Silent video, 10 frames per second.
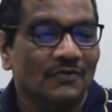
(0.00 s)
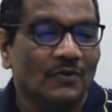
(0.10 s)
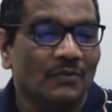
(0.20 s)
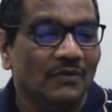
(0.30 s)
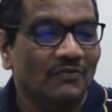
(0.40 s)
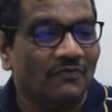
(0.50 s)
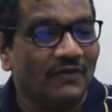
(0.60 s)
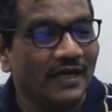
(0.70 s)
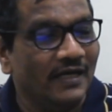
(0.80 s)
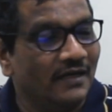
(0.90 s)
from a
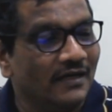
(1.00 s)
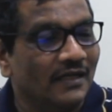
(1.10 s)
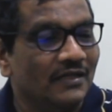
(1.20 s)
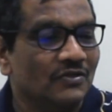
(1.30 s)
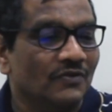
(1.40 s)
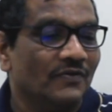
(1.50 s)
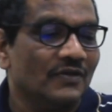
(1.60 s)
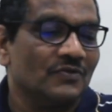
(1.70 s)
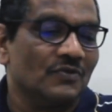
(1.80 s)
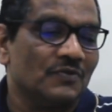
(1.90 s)
wide range of
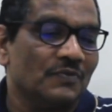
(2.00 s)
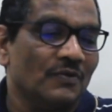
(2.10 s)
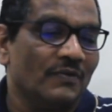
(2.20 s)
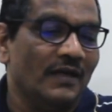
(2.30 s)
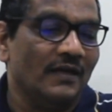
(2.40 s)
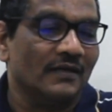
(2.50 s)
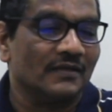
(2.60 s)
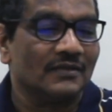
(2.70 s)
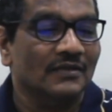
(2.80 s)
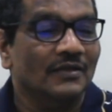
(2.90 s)
resource
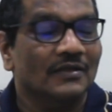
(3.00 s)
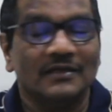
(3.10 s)
providers,